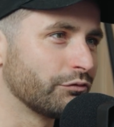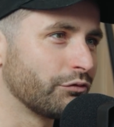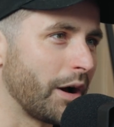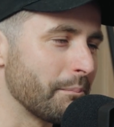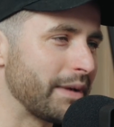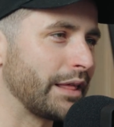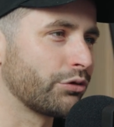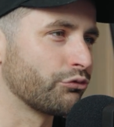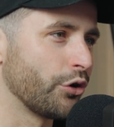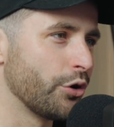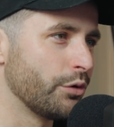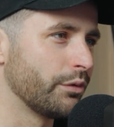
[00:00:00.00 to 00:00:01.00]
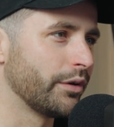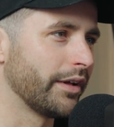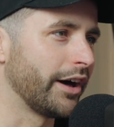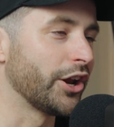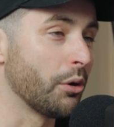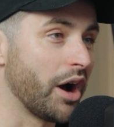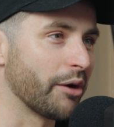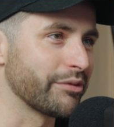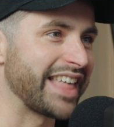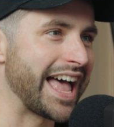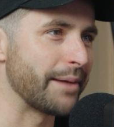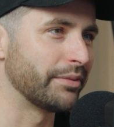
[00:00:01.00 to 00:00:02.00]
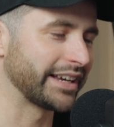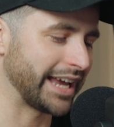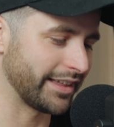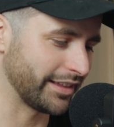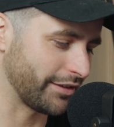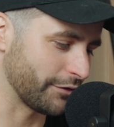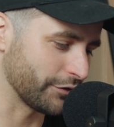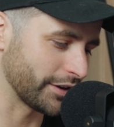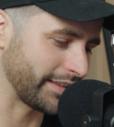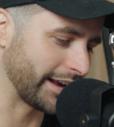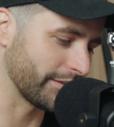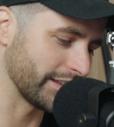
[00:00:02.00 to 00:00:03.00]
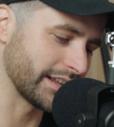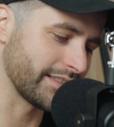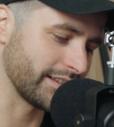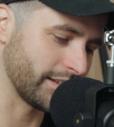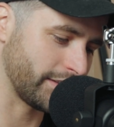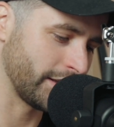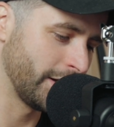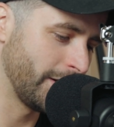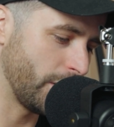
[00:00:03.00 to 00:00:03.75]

run me through, I know I was there, but again, this is for the sake of the listeners,